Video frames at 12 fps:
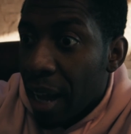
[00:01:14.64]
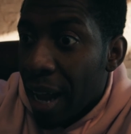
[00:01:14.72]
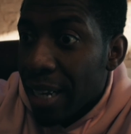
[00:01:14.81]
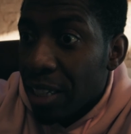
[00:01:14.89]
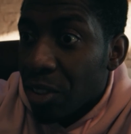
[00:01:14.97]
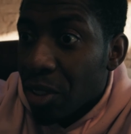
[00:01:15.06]

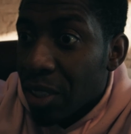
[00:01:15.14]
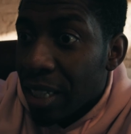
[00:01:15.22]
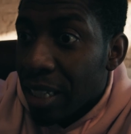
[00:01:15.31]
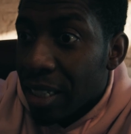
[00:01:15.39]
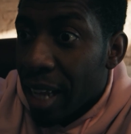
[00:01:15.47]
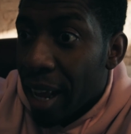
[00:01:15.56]
And he just
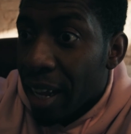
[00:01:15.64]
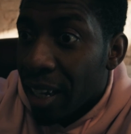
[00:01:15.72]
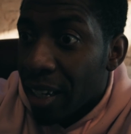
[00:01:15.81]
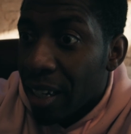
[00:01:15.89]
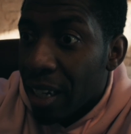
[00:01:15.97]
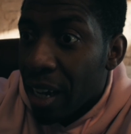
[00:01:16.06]
sits there
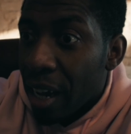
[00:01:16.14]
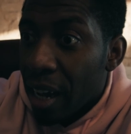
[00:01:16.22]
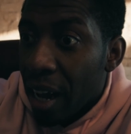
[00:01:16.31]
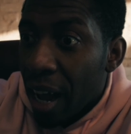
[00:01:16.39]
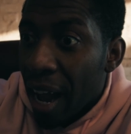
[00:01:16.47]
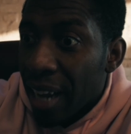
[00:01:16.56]

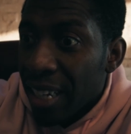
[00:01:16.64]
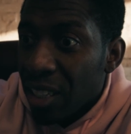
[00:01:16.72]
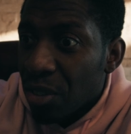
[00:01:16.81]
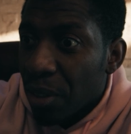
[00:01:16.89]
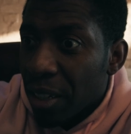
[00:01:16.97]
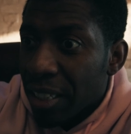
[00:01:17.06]
and
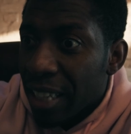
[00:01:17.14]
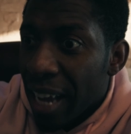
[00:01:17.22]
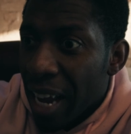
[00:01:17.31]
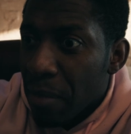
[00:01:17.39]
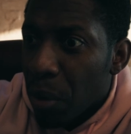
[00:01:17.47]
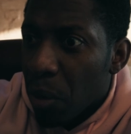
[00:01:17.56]
he tried to
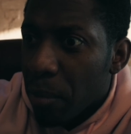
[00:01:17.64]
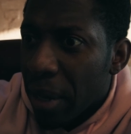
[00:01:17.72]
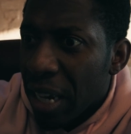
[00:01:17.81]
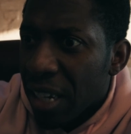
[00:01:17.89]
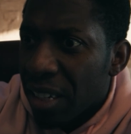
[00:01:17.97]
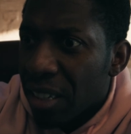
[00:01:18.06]
headbutt me.